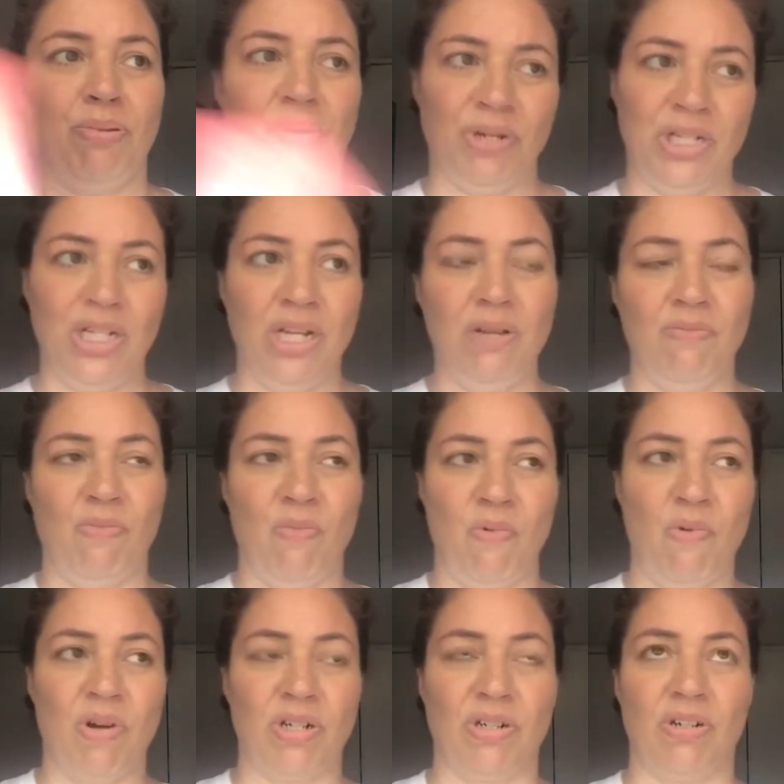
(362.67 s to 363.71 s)
put it in
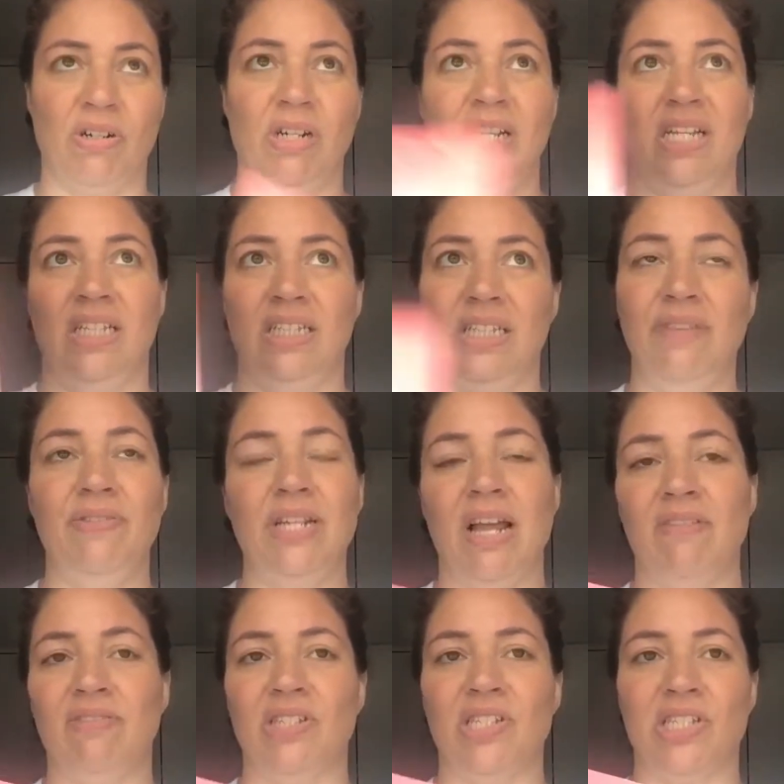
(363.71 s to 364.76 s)
water, leave it
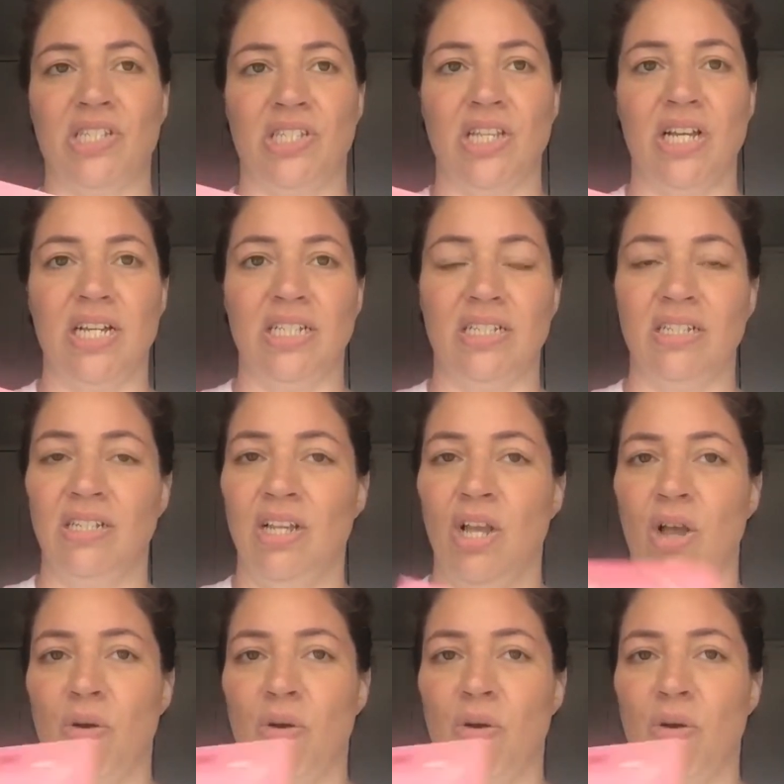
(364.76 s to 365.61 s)
out in the sun,